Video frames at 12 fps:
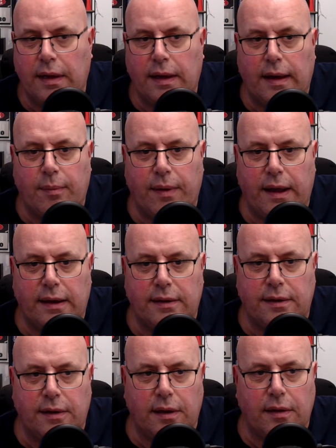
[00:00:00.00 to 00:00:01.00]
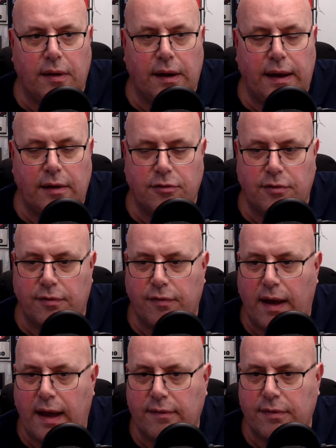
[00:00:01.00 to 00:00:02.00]
I paid an extra
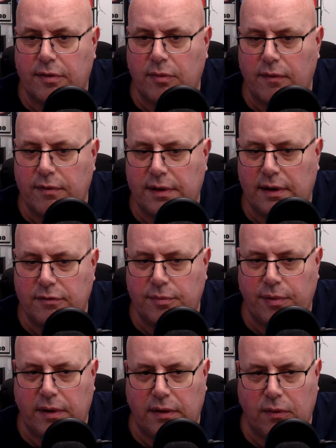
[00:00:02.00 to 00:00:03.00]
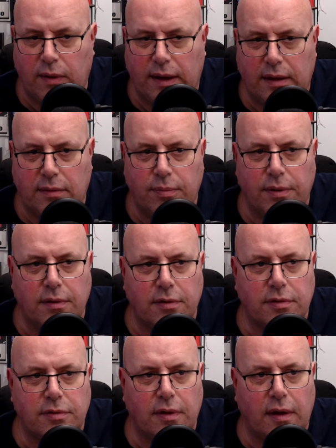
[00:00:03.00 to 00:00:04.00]
£5 to have it delivered pretty quick,
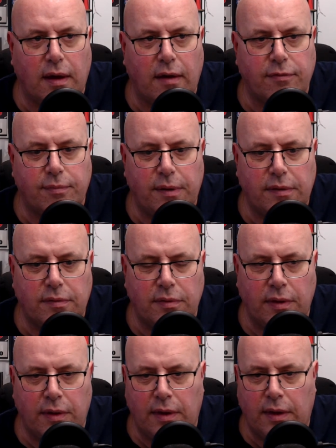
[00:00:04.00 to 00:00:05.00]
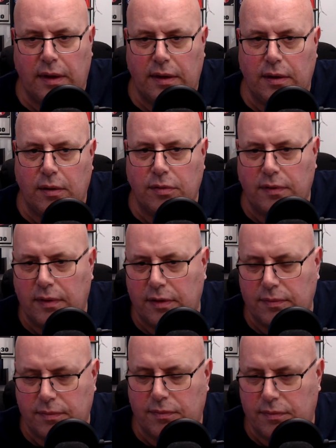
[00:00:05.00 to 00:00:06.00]
because I've been using
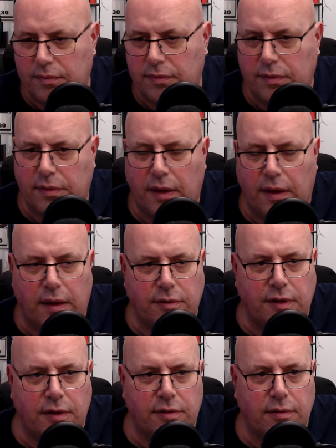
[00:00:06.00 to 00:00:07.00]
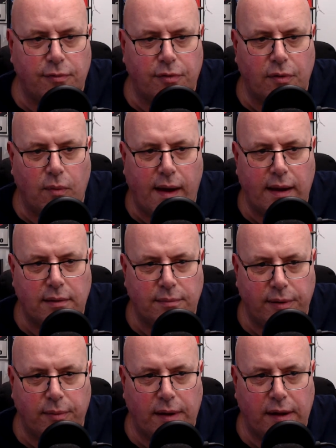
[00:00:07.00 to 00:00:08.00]
this system for a while and
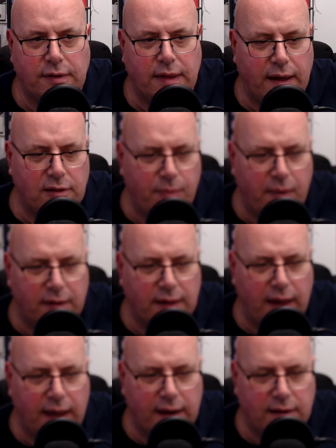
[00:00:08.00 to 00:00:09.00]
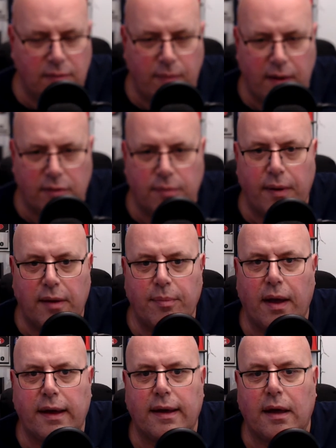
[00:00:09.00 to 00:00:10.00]
people actually expect to get in and to be able to pay
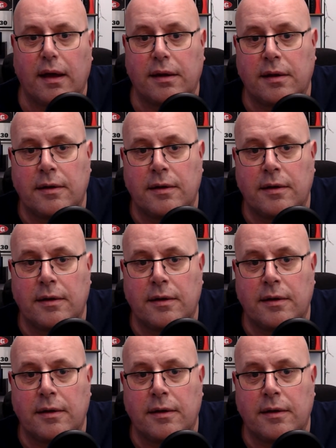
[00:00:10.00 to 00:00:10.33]
by card.